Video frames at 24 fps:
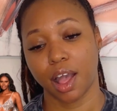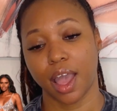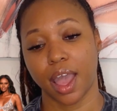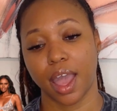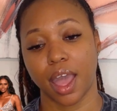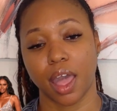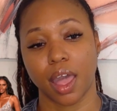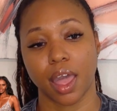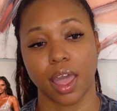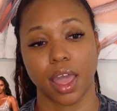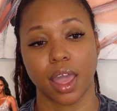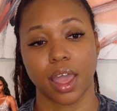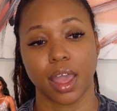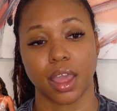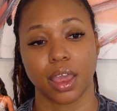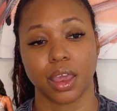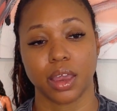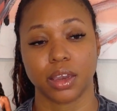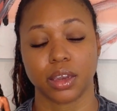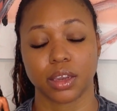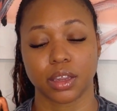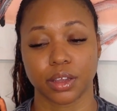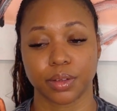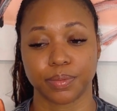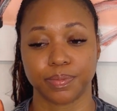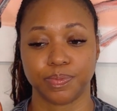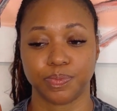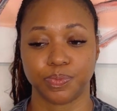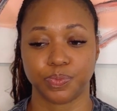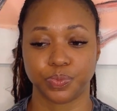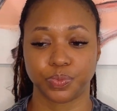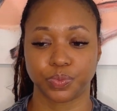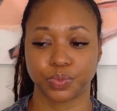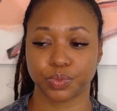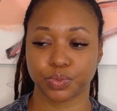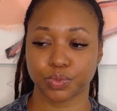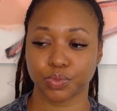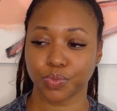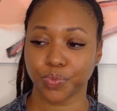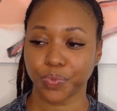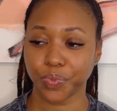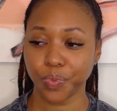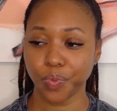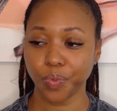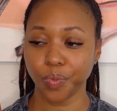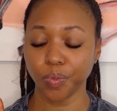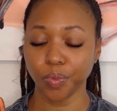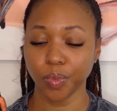And
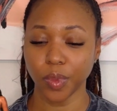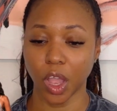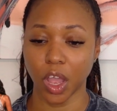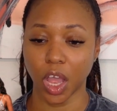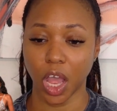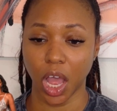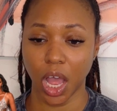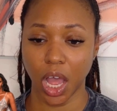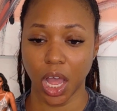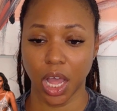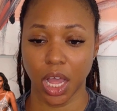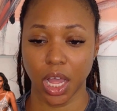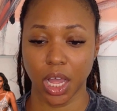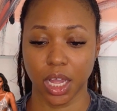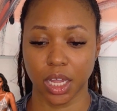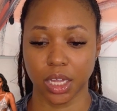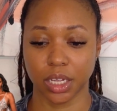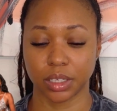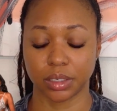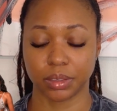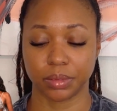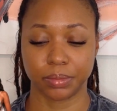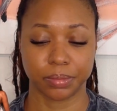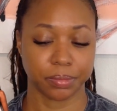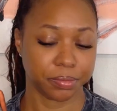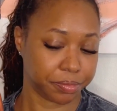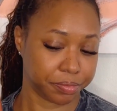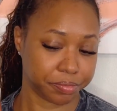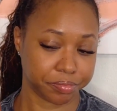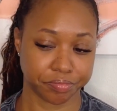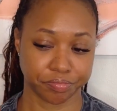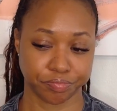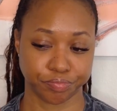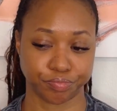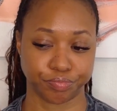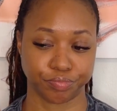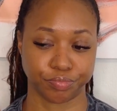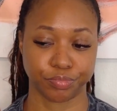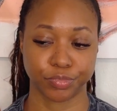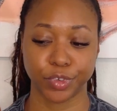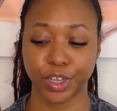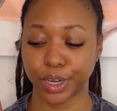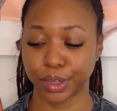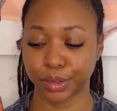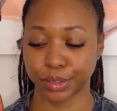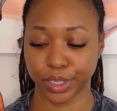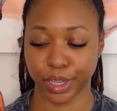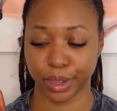
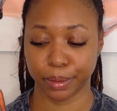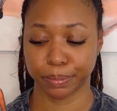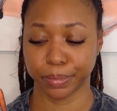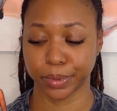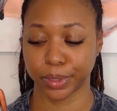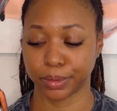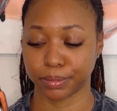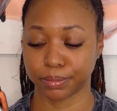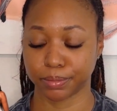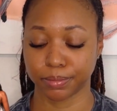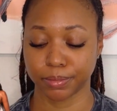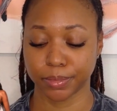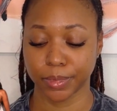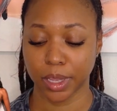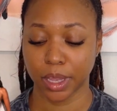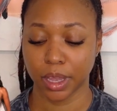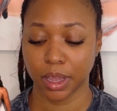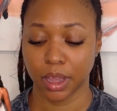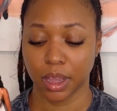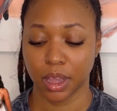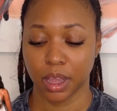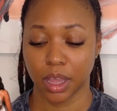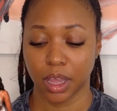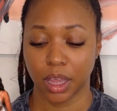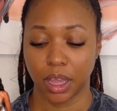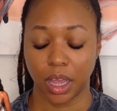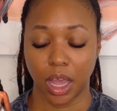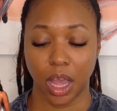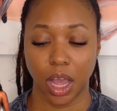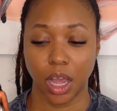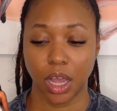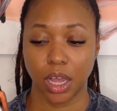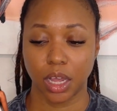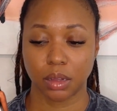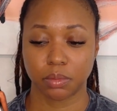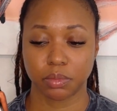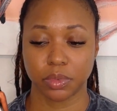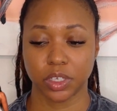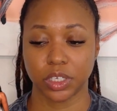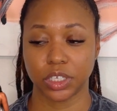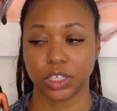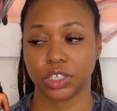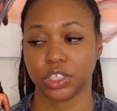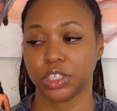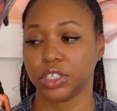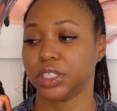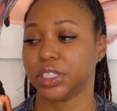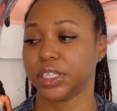what else happened? And
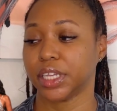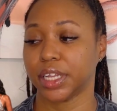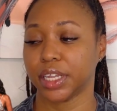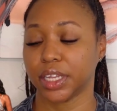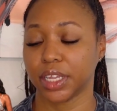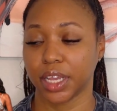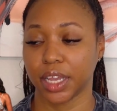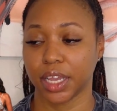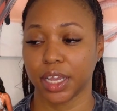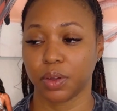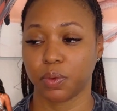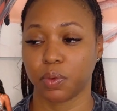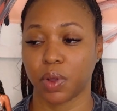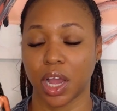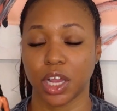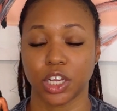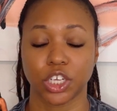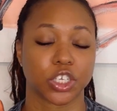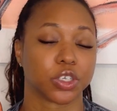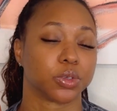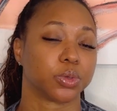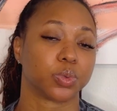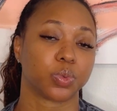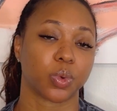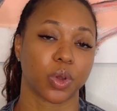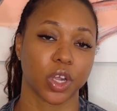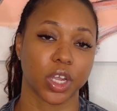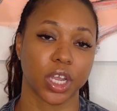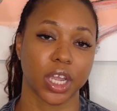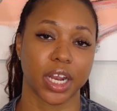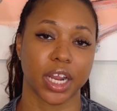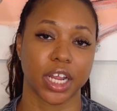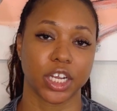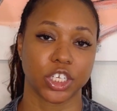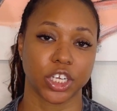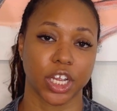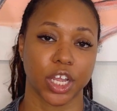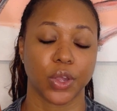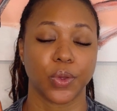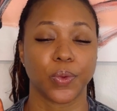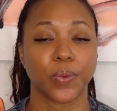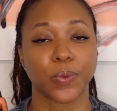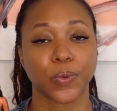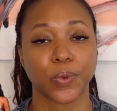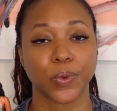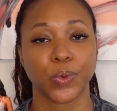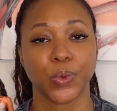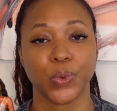then she said that while she was working at J.
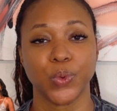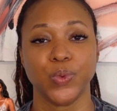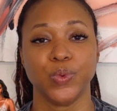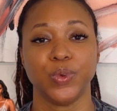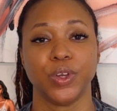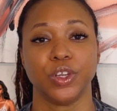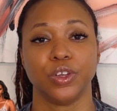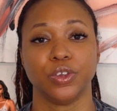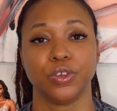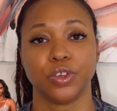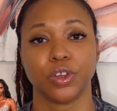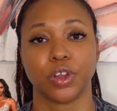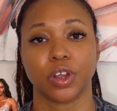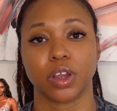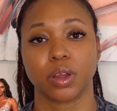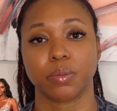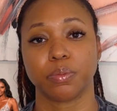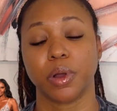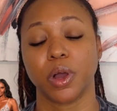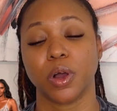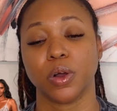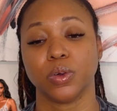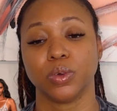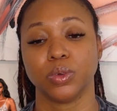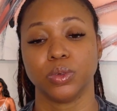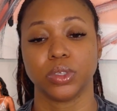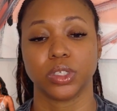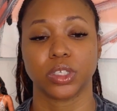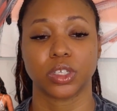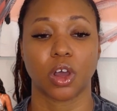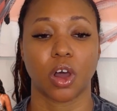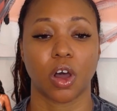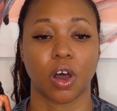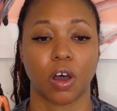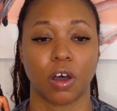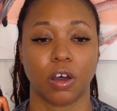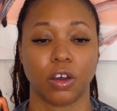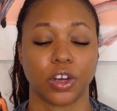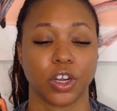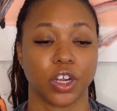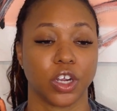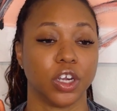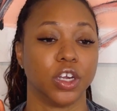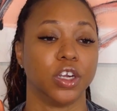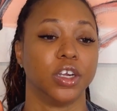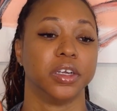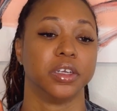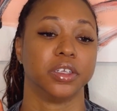Crew, the New York Post called
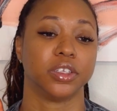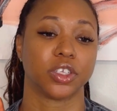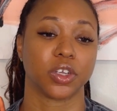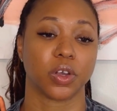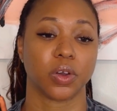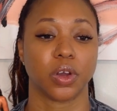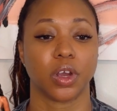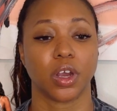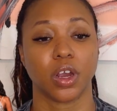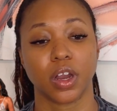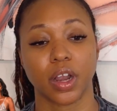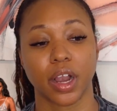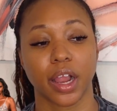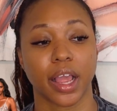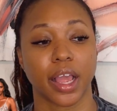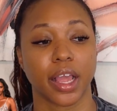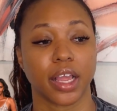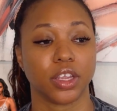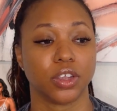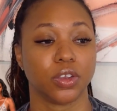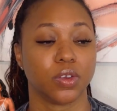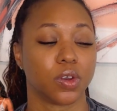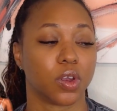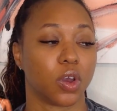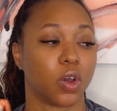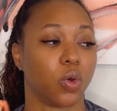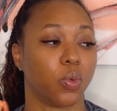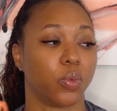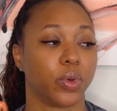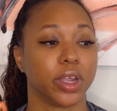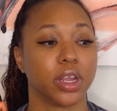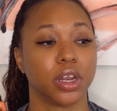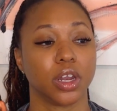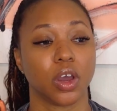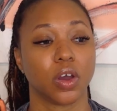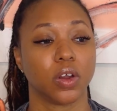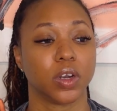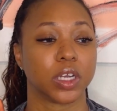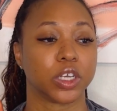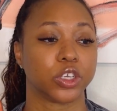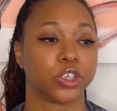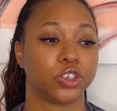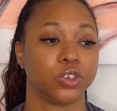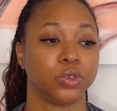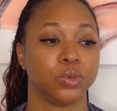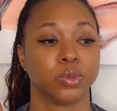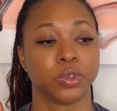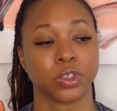her and told her that, "We know
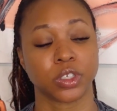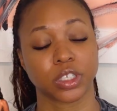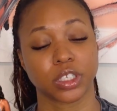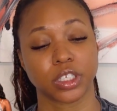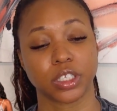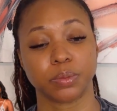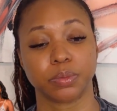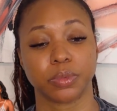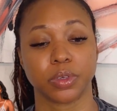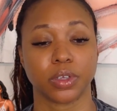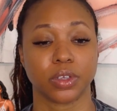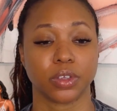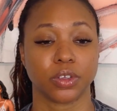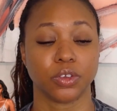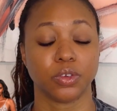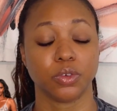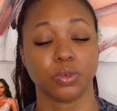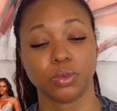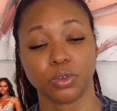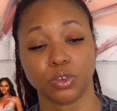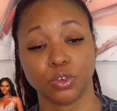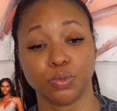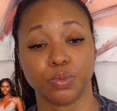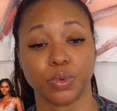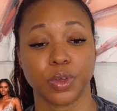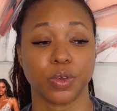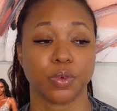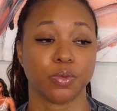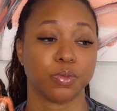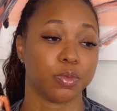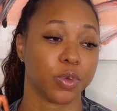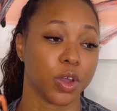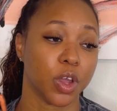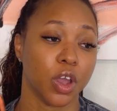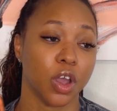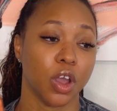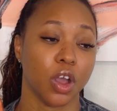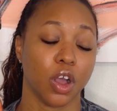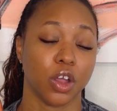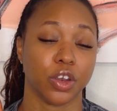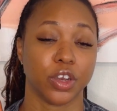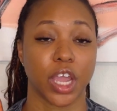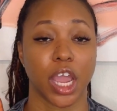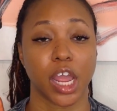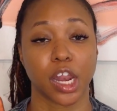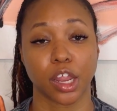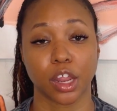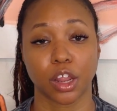that you was sleeping, you've been
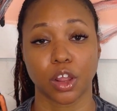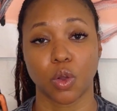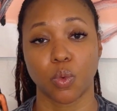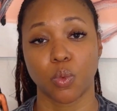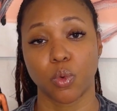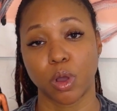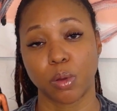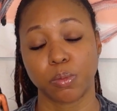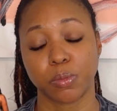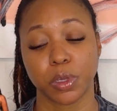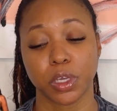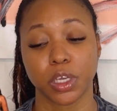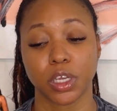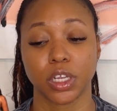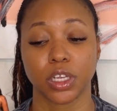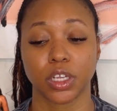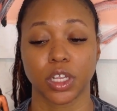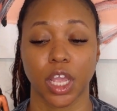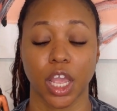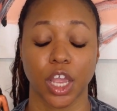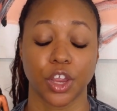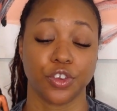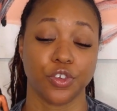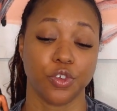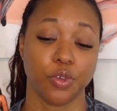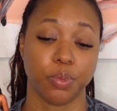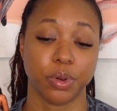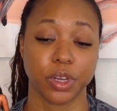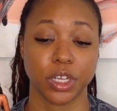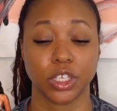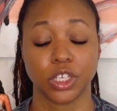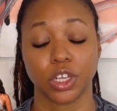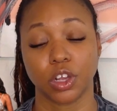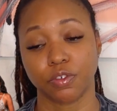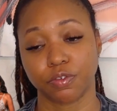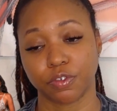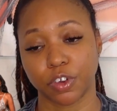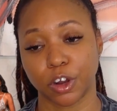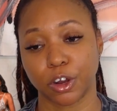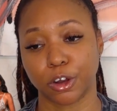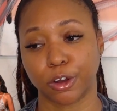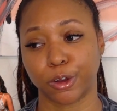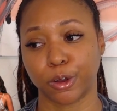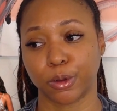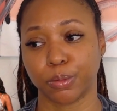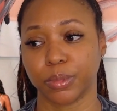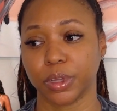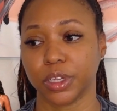dating a woman. Can you please
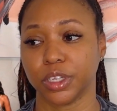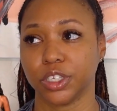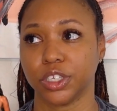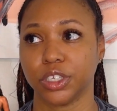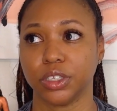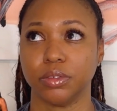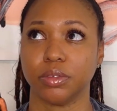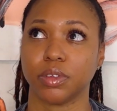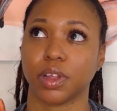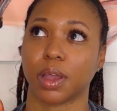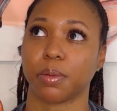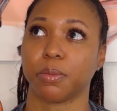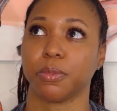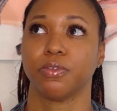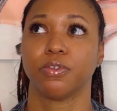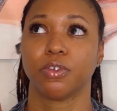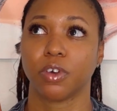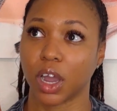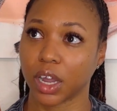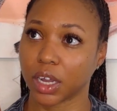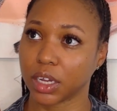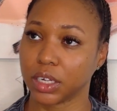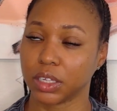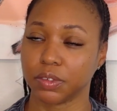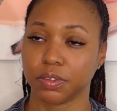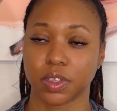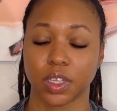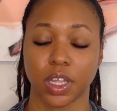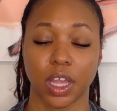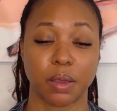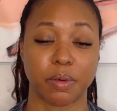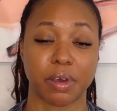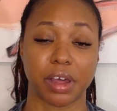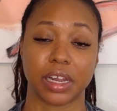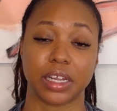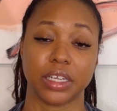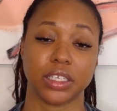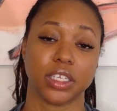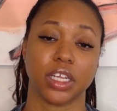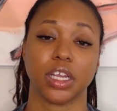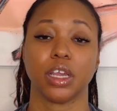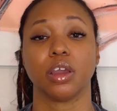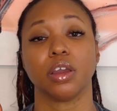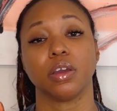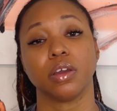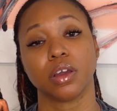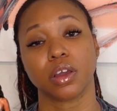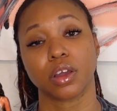confirm?" And she was like, "Before I could even think about it, I
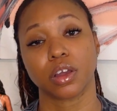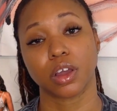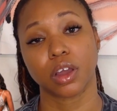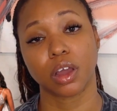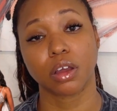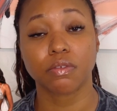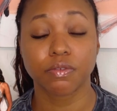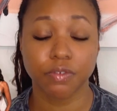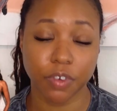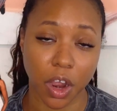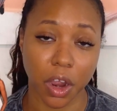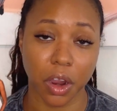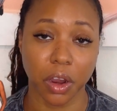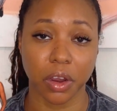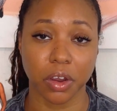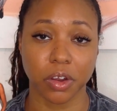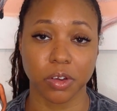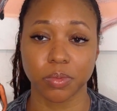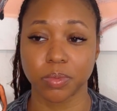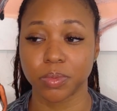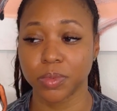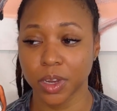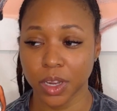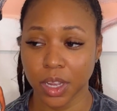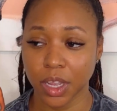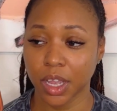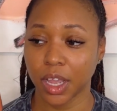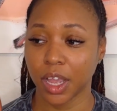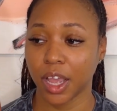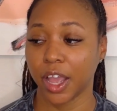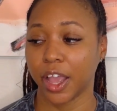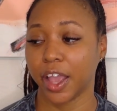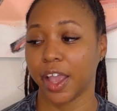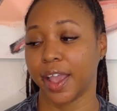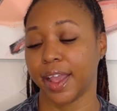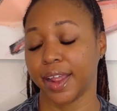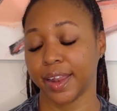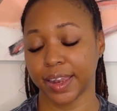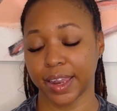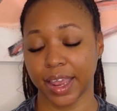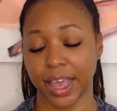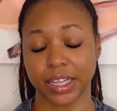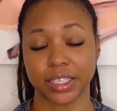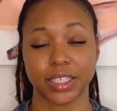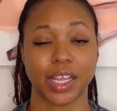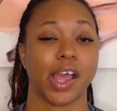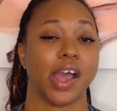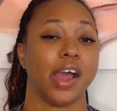said, confirm." And
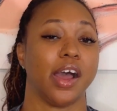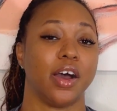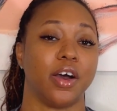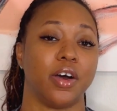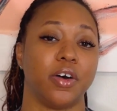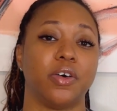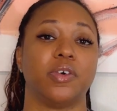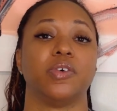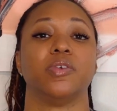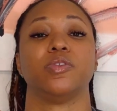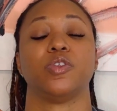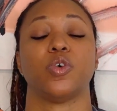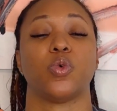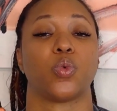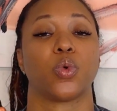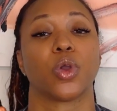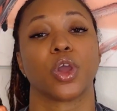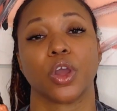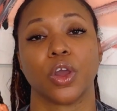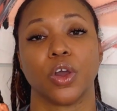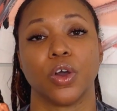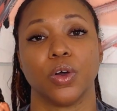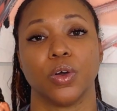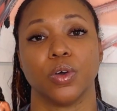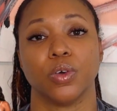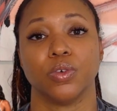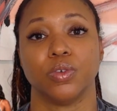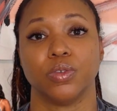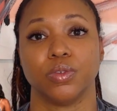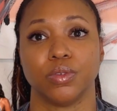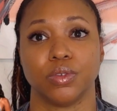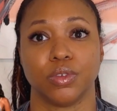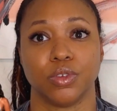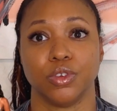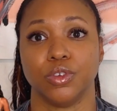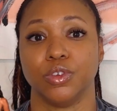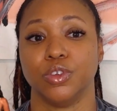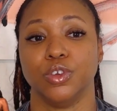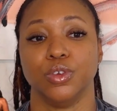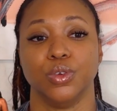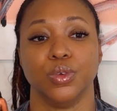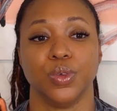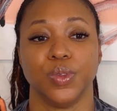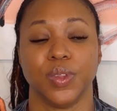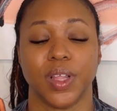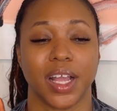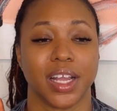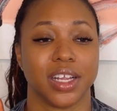that's how the world
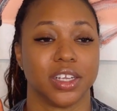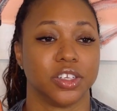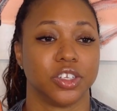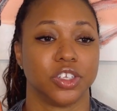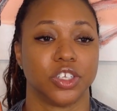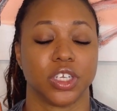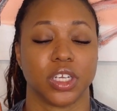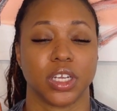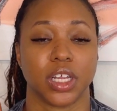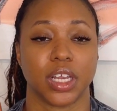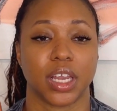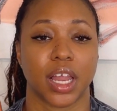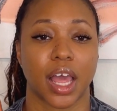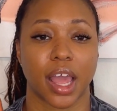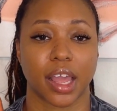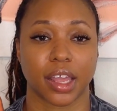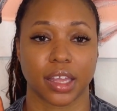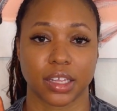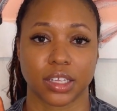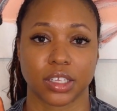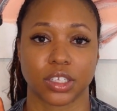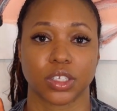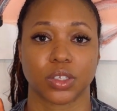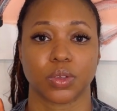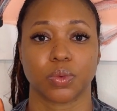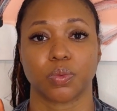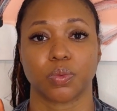knew that Jenna Lyons